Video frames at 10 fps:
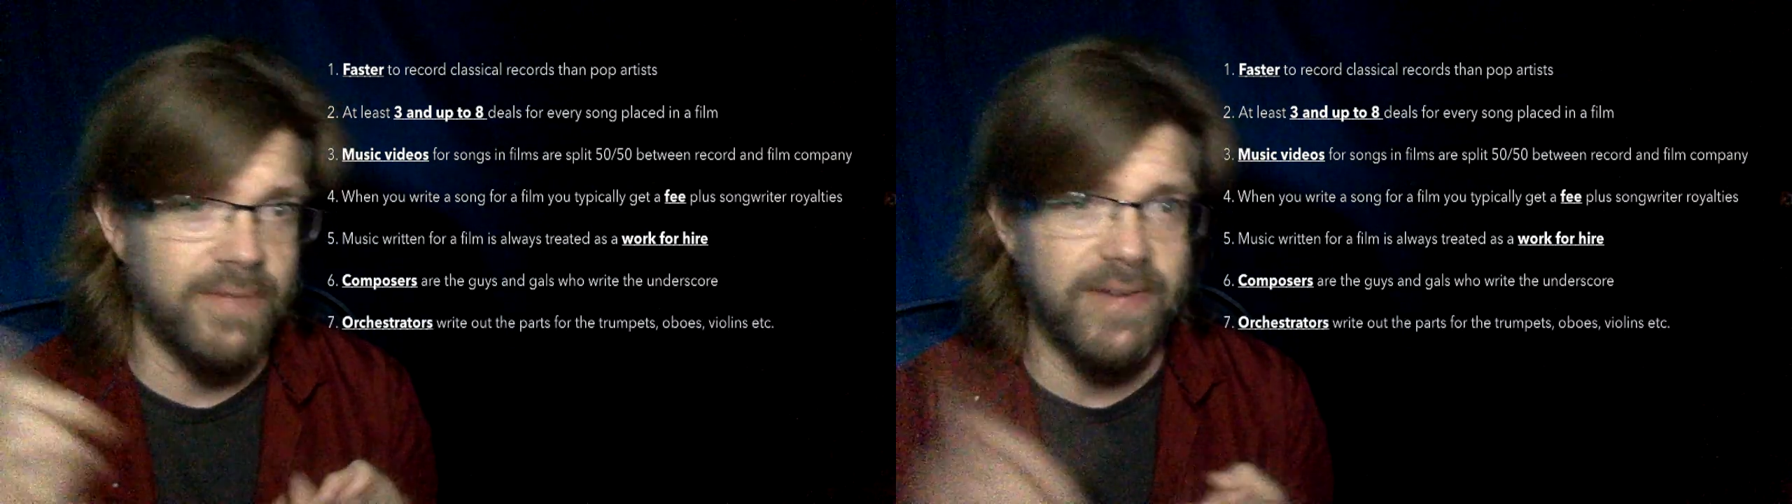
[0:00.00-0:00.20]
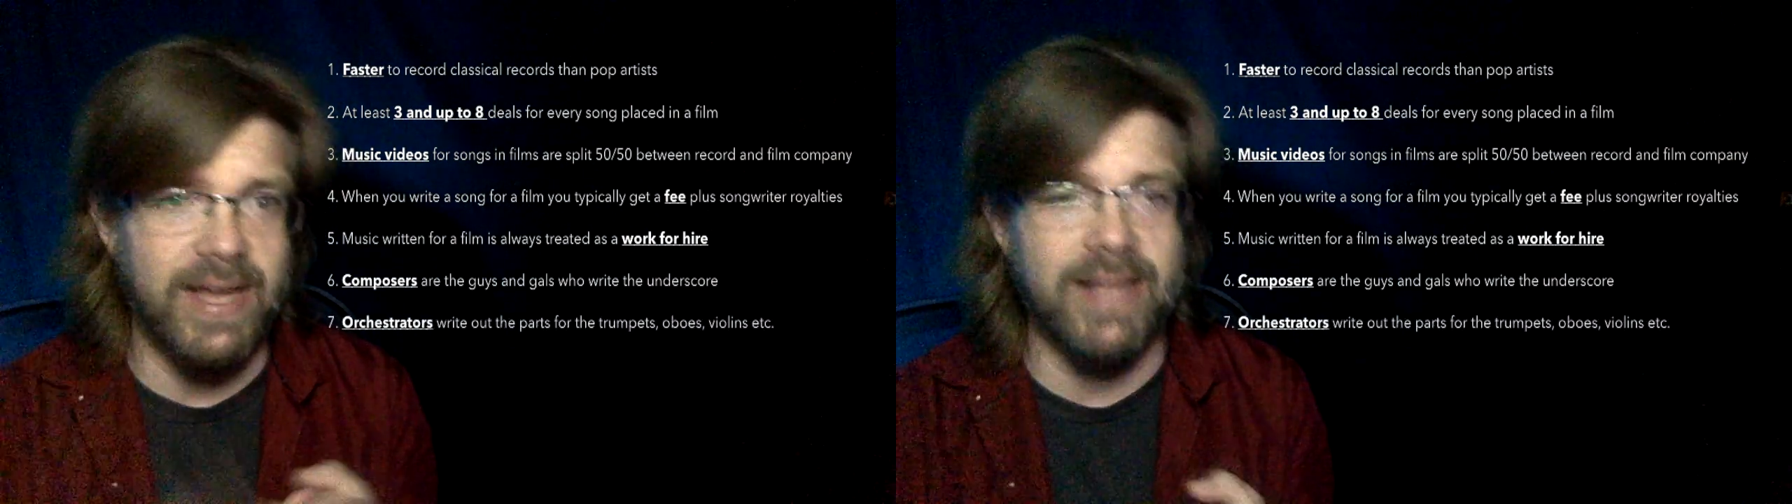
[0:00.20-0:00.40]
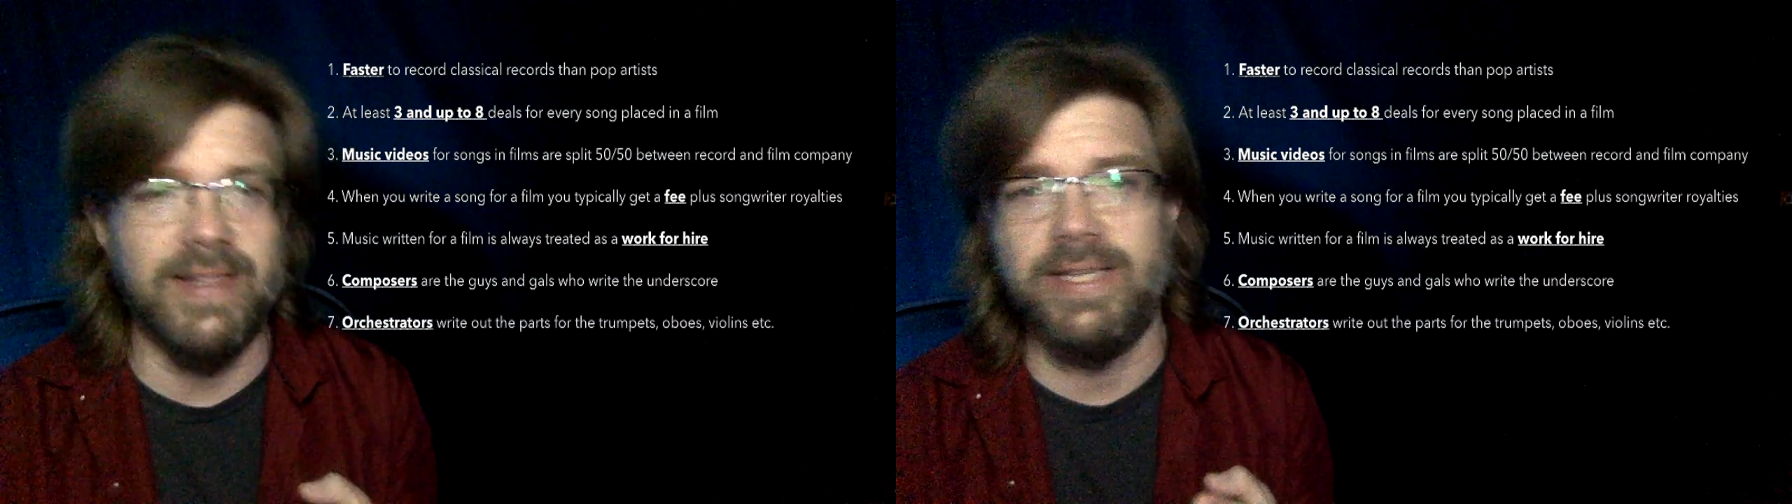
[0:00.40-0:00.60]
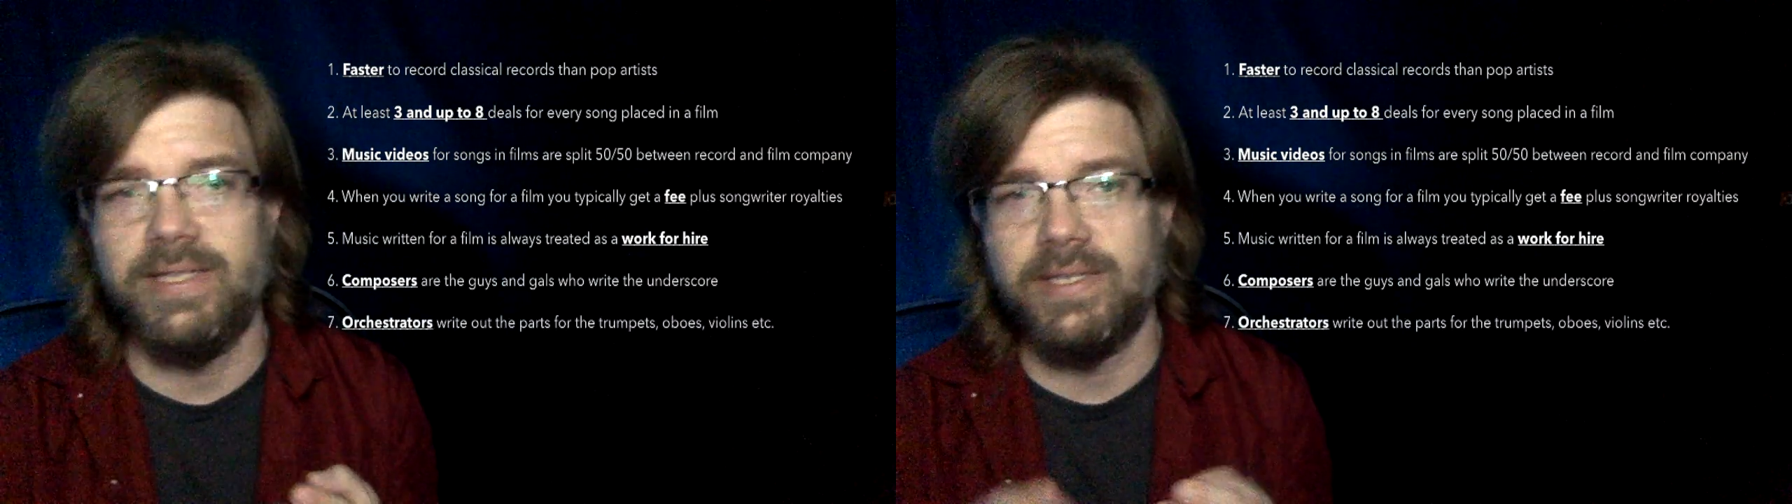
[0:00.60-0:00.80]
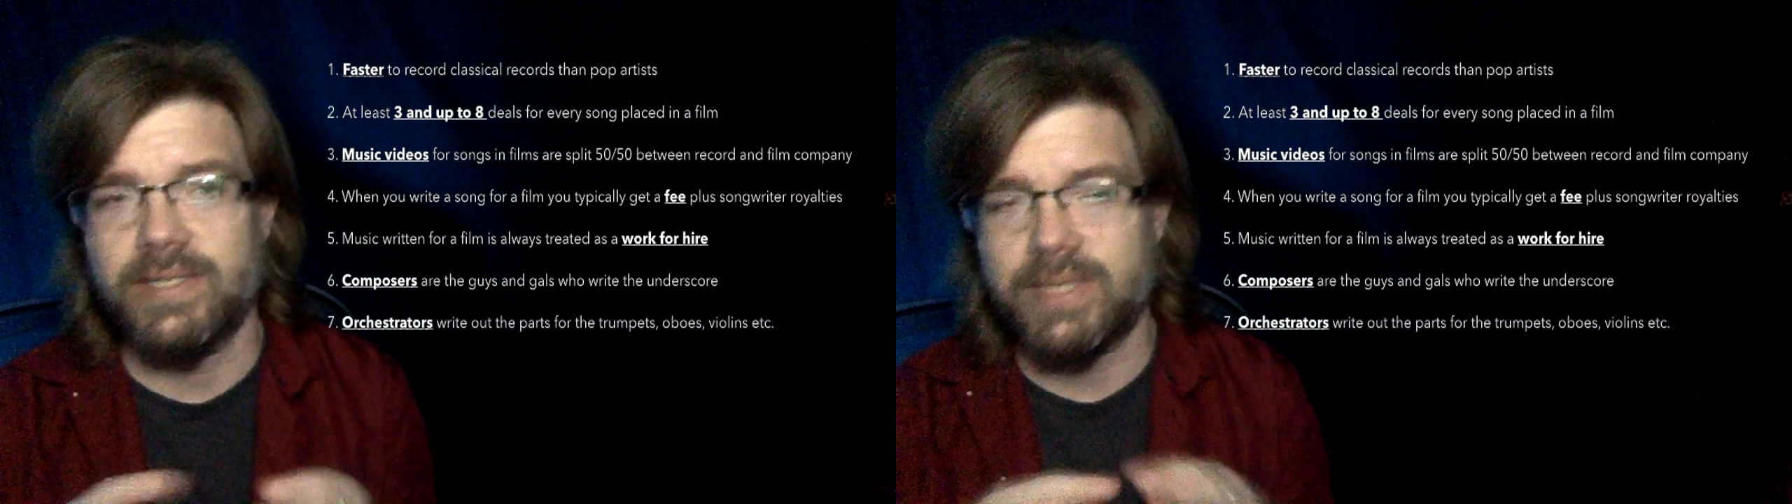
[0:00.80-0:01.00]
the
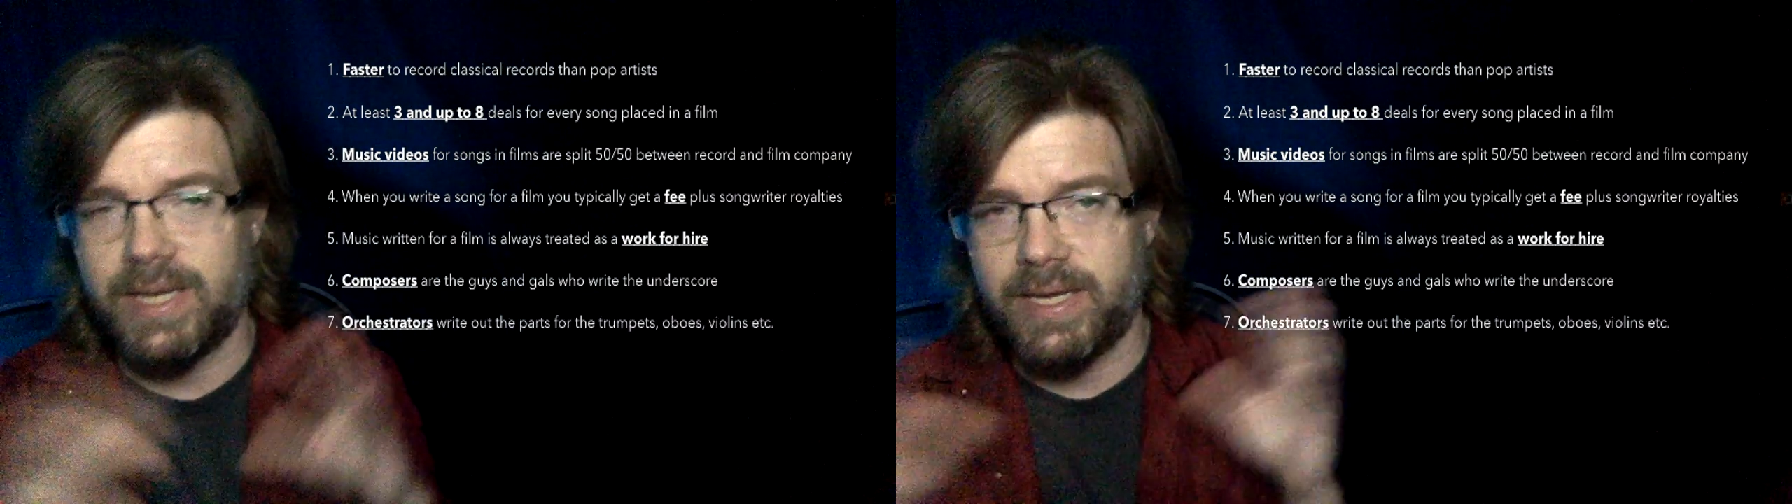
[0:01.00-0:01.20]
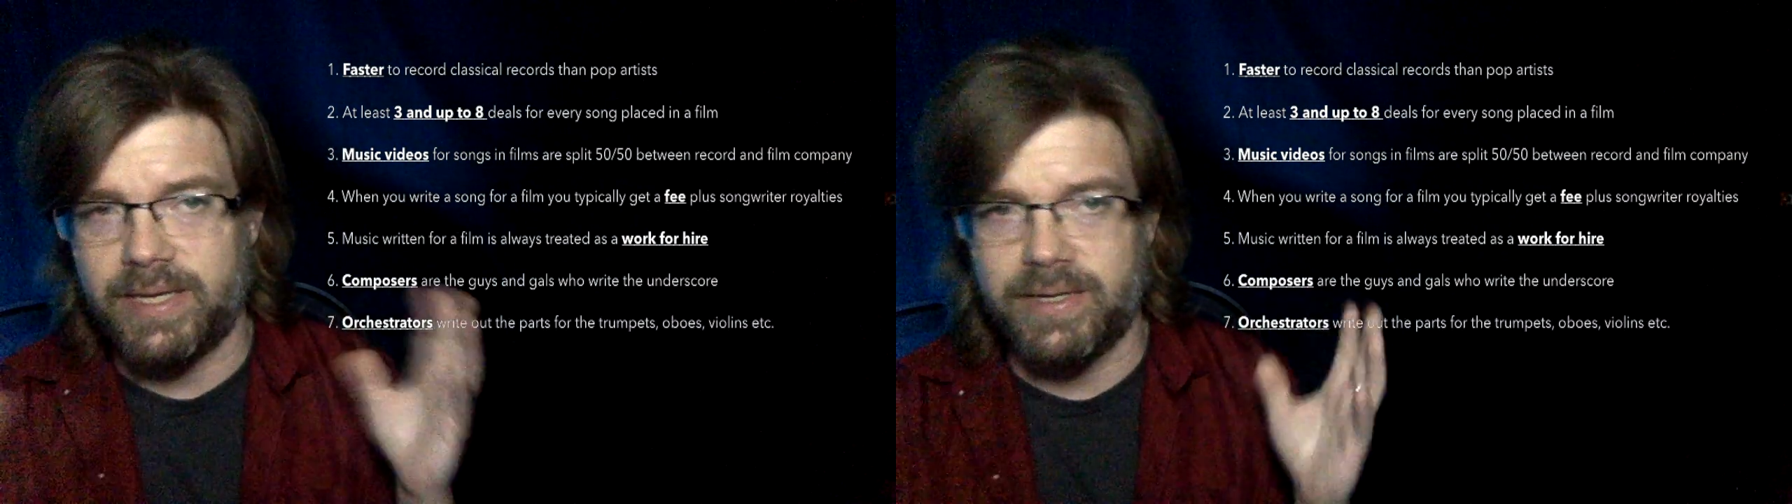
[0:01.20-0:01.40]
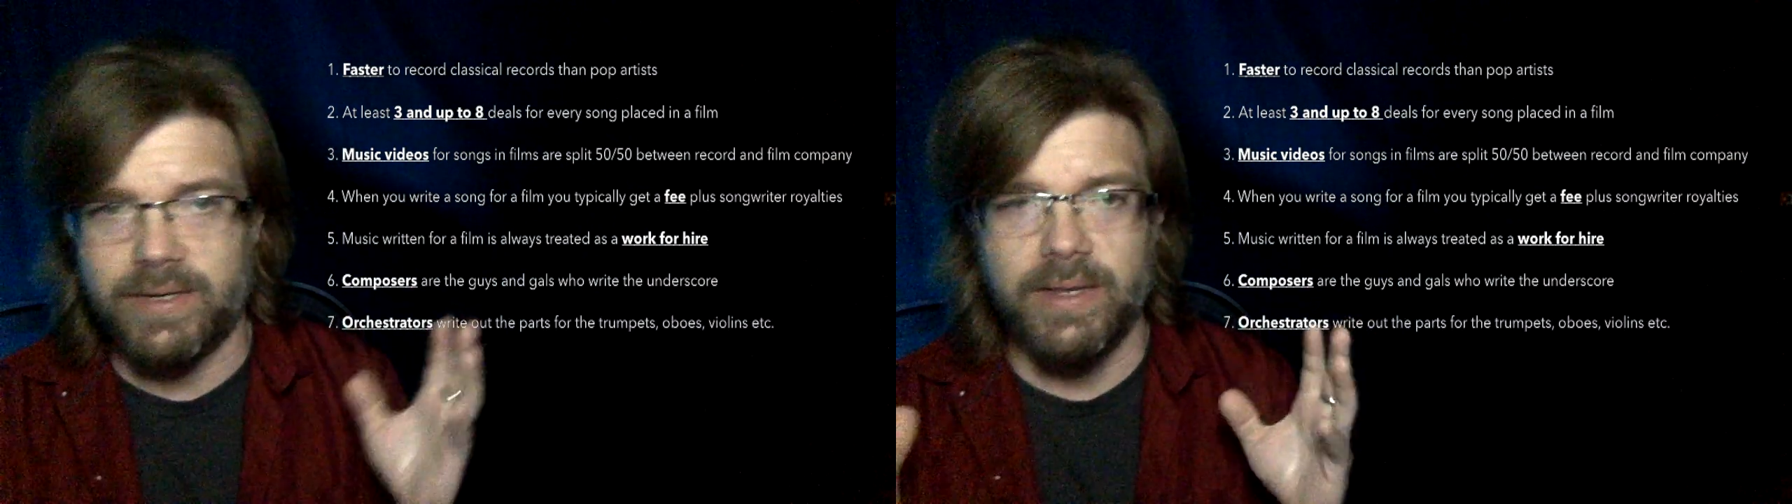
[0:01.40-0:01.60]
violins and